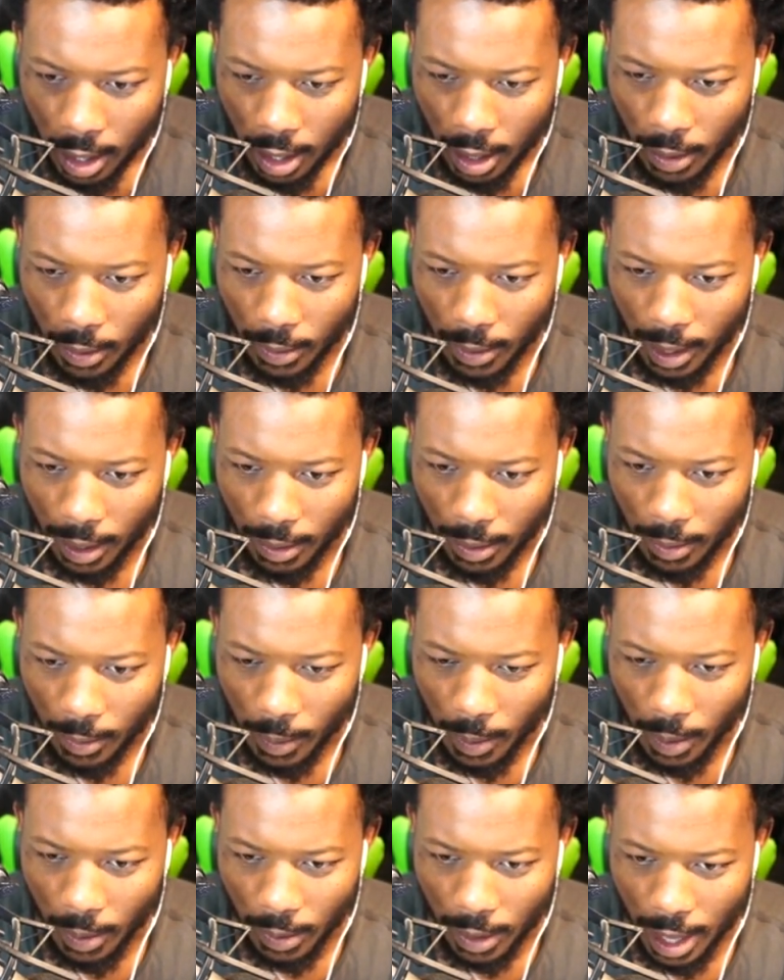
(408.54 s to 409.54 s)
Okay,
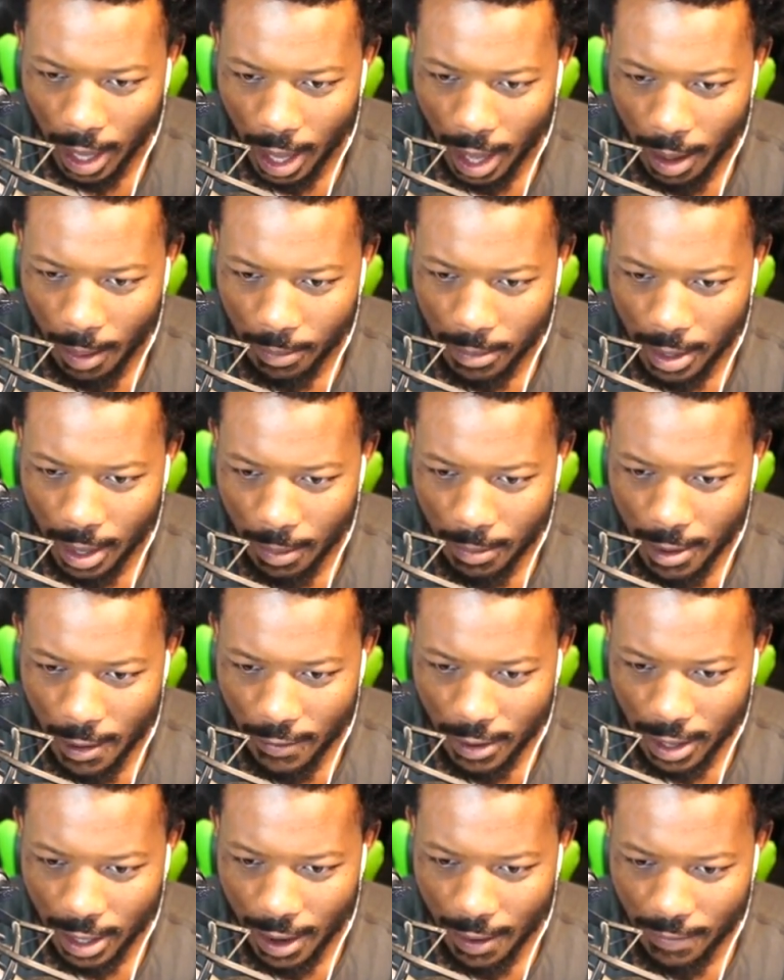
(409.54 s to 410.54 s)
well, yeah, I'm, I'm
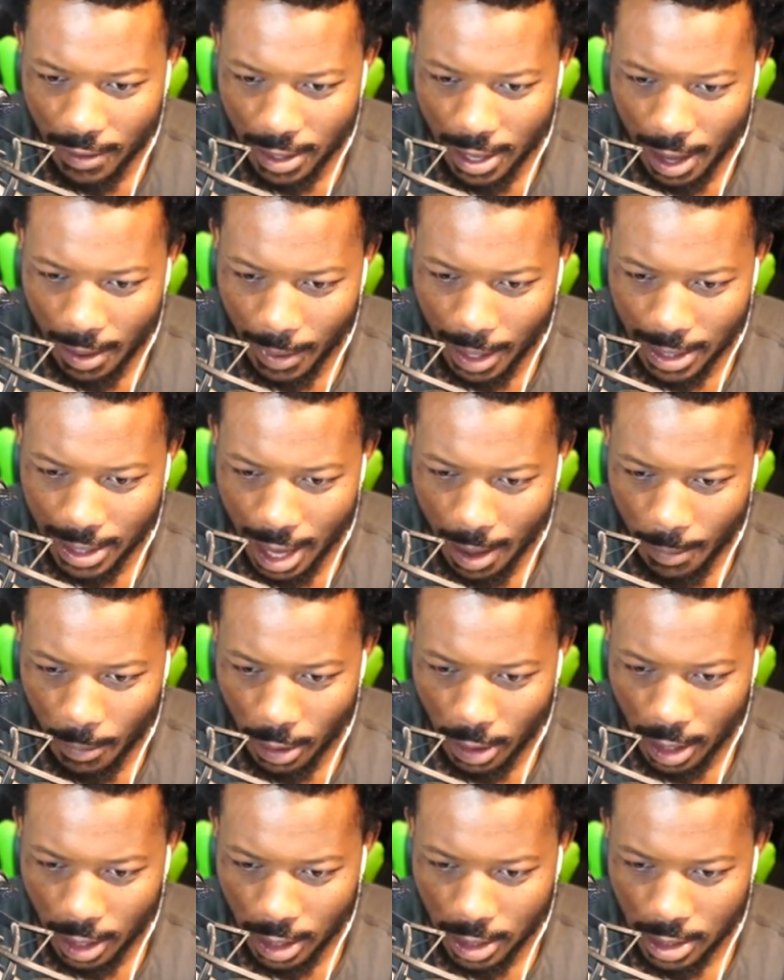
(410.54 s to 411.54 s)
definitely gonna have to take my time on
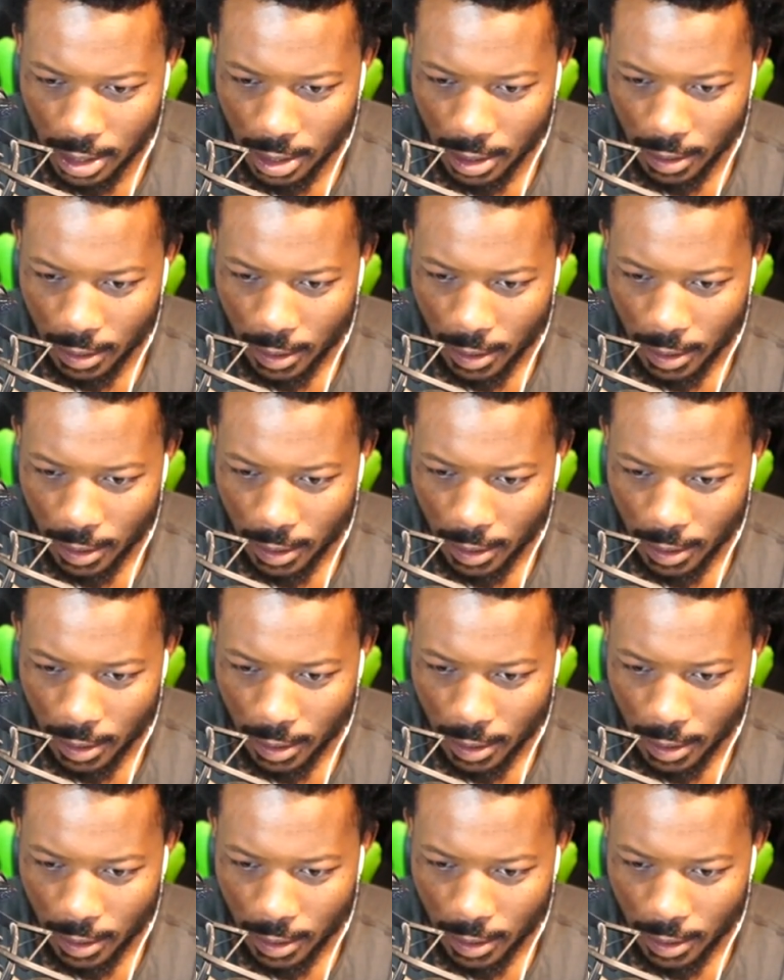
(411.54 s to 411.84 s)
this.